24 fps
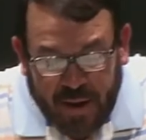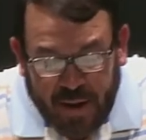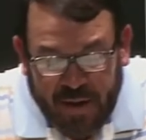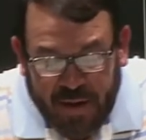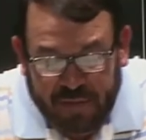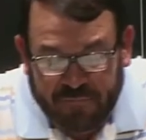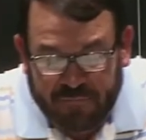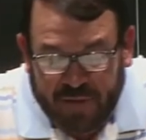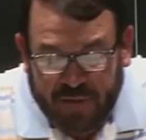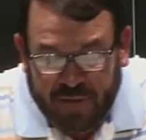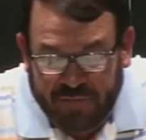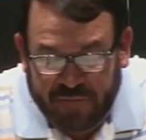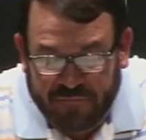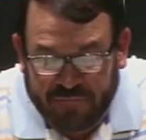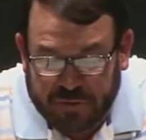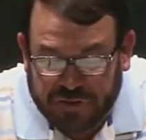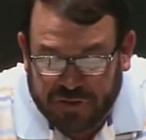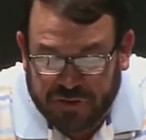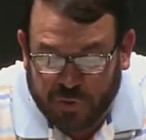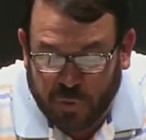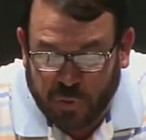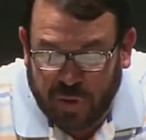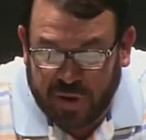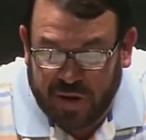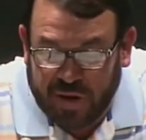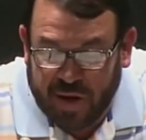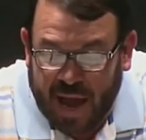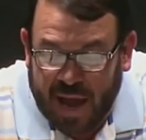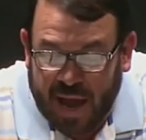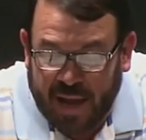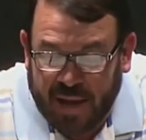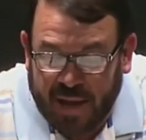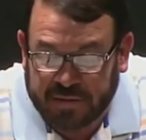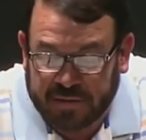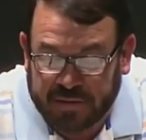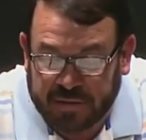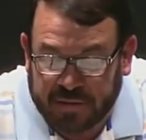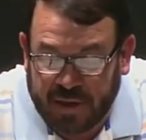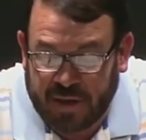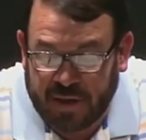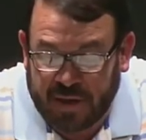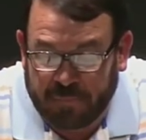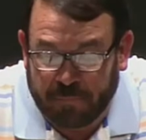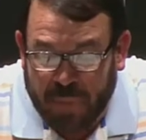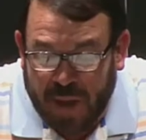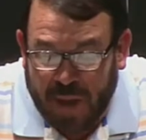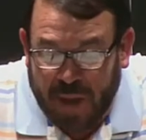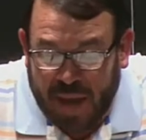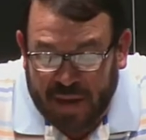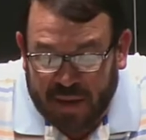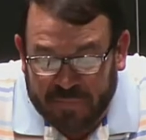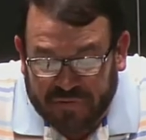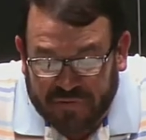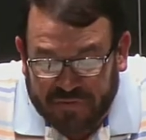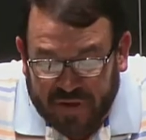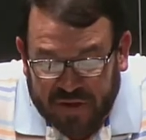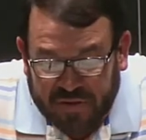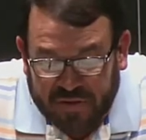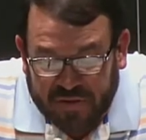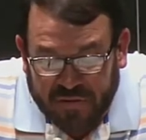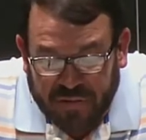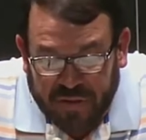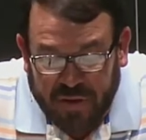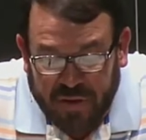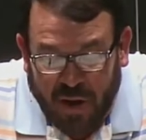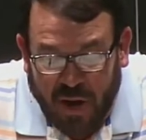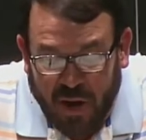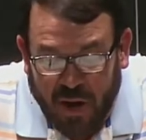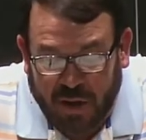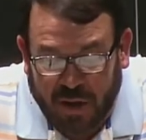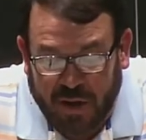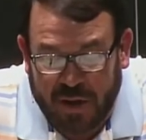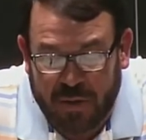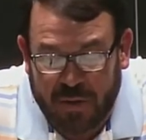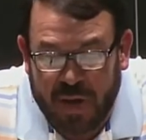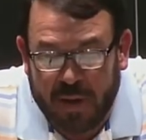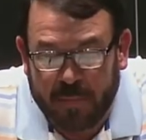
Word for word: In verse 29, and Balaam said to the donkey,